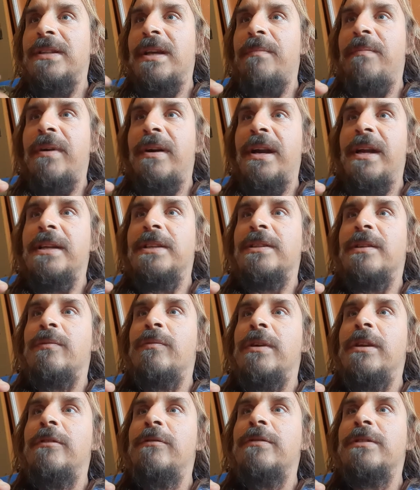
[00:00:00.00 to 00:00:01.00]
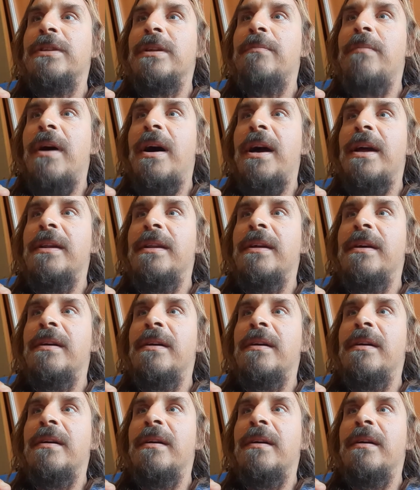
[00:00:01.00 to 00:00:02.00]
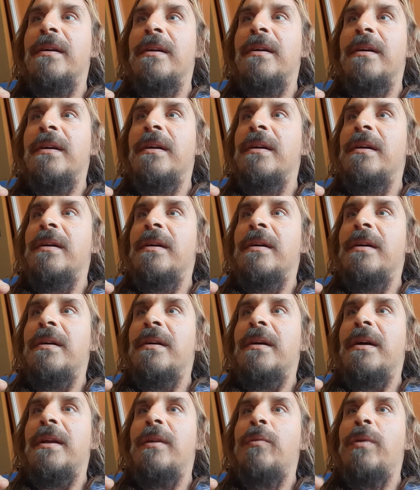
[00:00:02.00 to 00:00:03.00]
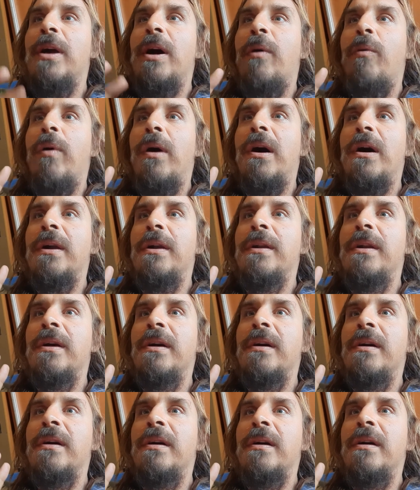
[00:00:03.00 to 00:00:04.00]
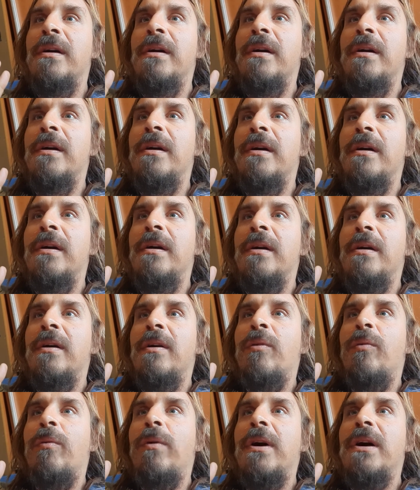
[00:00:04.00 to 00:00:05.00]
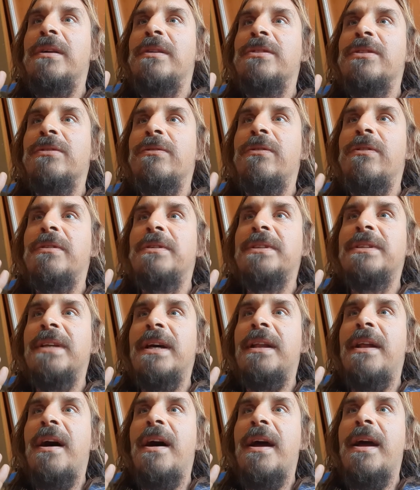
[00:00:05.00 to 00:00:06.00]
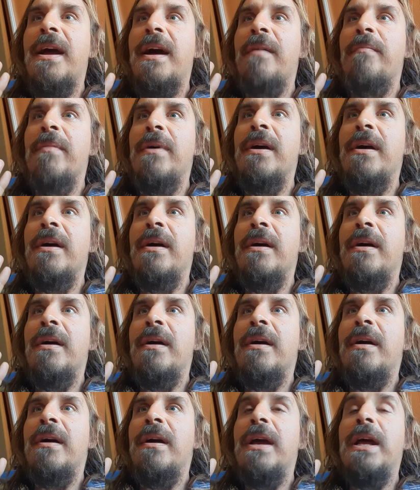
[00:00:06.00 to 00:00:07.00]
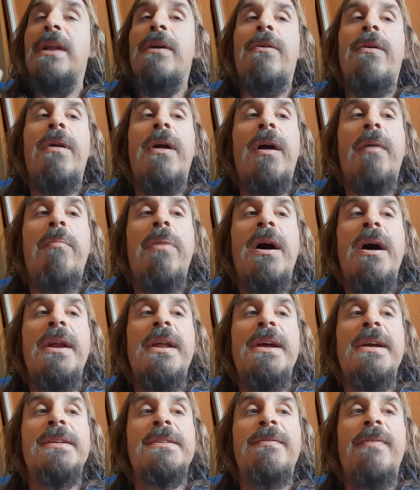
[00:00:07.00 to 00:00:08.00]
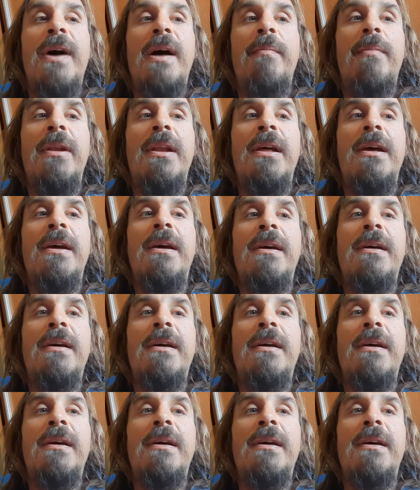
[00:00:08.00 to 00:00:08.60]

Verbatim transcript: separation, we lose the mind, and we are one one source that I am in all our bodies, family.